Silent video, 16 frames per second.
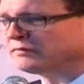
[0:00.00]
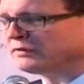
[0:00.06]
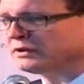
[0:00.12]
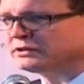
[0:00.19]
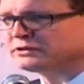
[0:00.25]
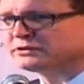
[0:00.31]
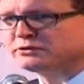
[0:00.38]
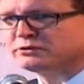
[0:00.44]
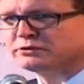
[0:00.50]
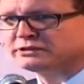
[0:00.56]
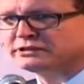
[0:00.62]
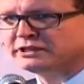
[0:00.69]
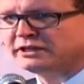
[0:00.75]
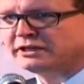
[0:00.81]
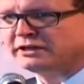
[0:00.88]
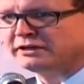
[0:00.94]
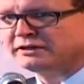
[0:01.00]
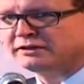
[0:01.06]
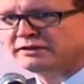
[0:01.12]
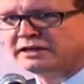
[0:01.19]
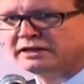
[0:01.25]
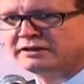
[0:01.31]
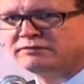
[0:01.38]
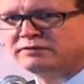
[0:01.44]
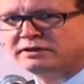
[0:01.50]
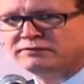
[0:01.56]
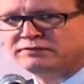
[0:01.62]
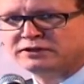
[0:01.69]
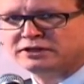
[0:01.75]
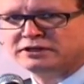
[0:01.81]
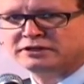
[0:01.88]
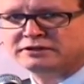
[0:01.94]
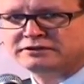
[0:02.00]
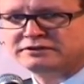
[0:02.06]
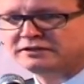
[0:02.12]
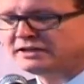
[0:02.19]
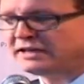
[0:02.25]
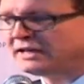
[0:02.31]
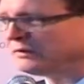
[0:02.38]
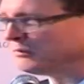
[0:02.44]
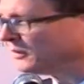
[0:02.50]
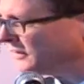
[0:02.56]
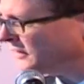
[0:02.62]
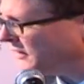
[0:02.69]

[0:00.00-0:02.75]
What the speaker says: of those talks a year. Thankfully for you, today will